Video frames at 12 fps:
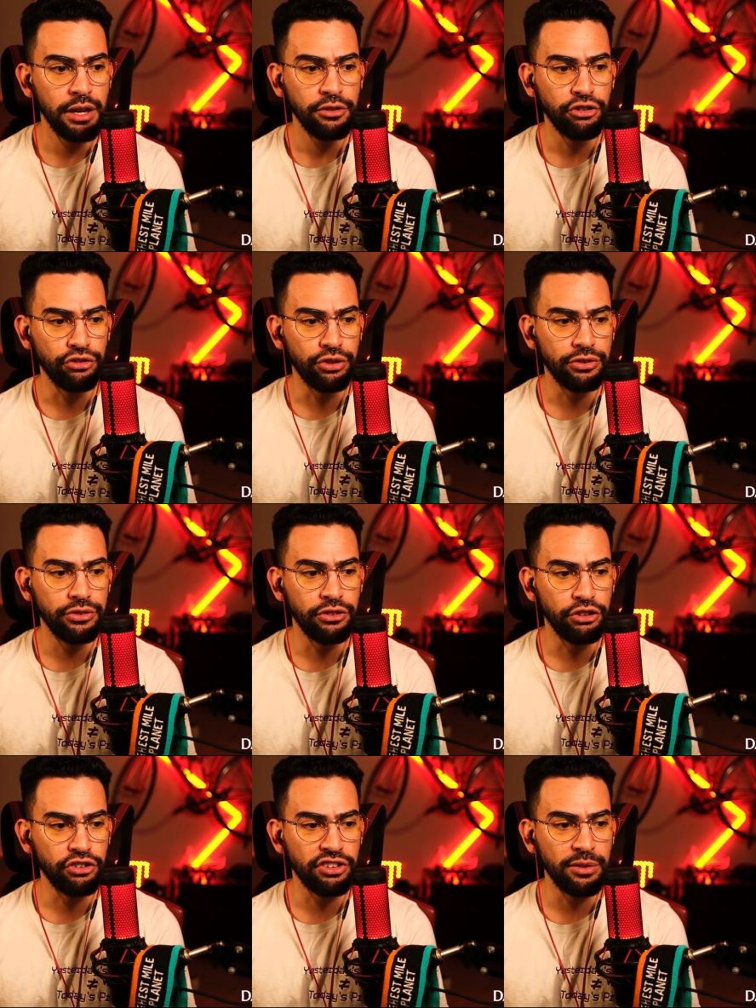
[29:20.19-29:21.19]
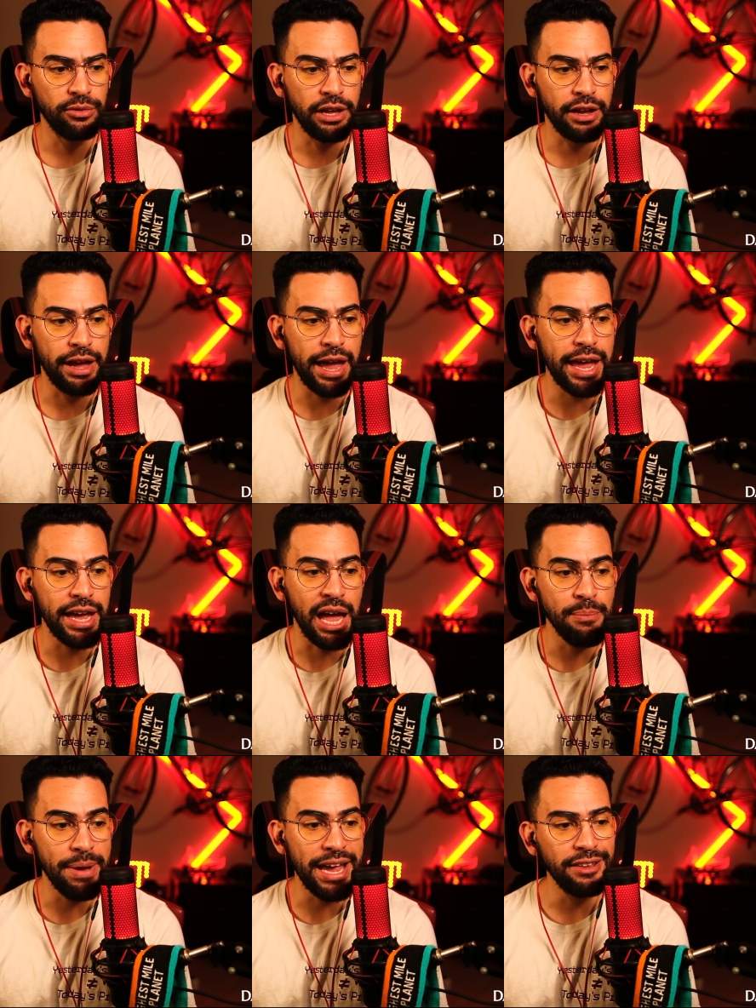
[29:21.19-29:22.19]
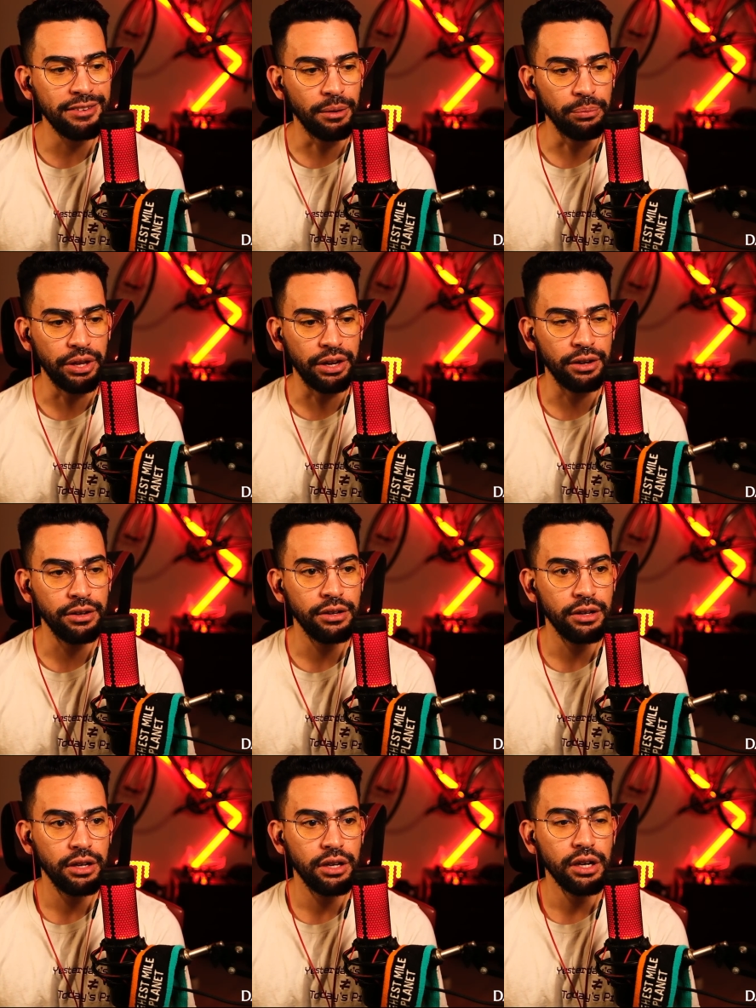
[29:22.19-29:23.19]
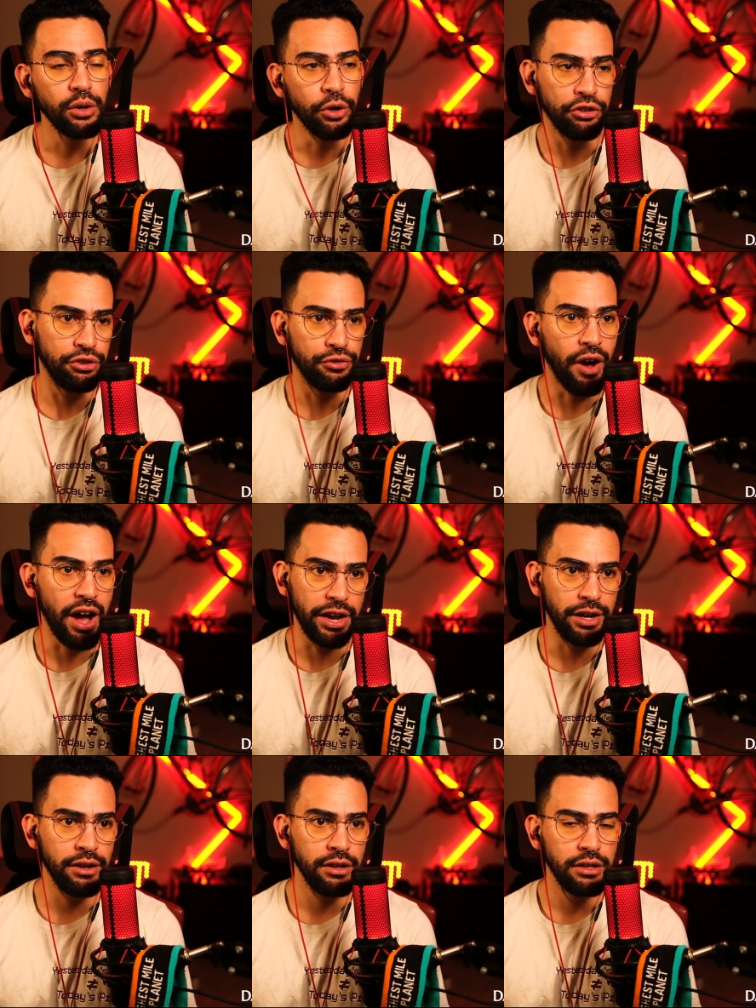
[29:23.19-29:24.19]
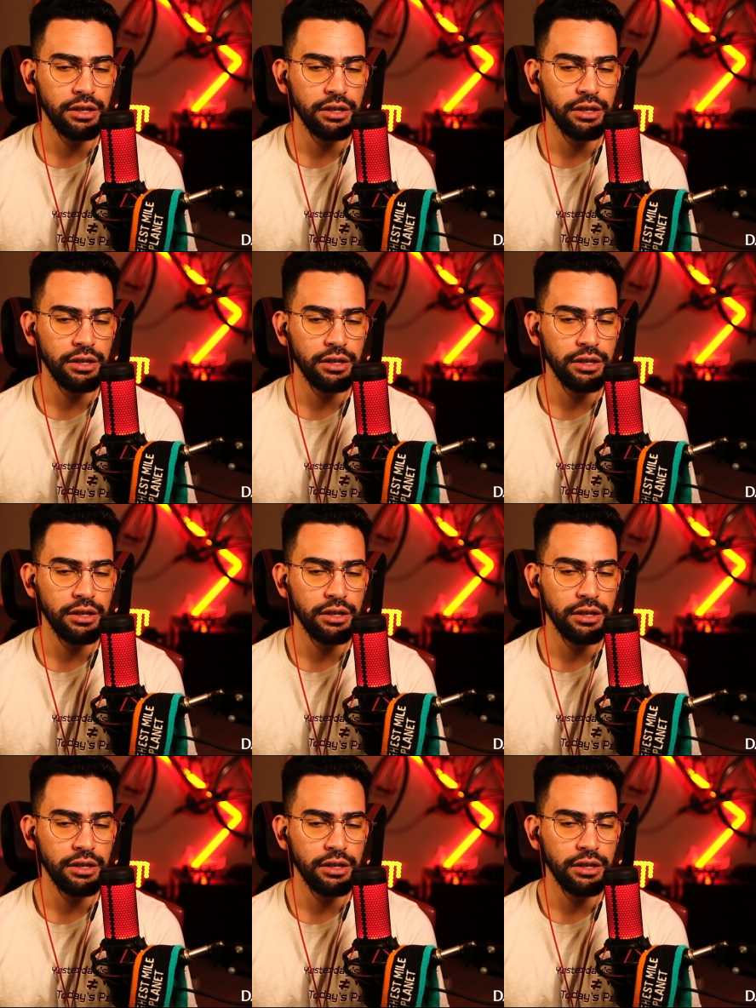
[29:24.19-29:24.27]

Just just just seems like a hey I made something, which is fine.